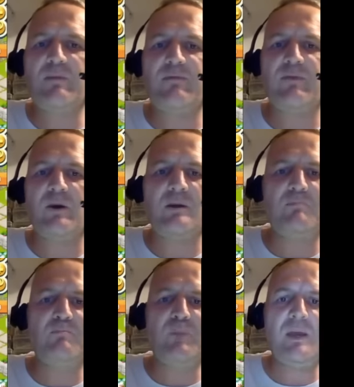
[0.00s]
the
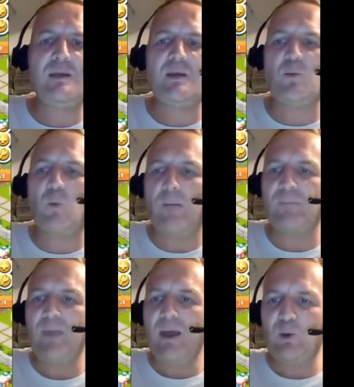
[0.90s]
bearded one.
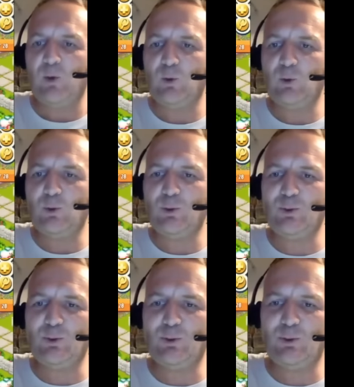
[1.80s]
Ooh, and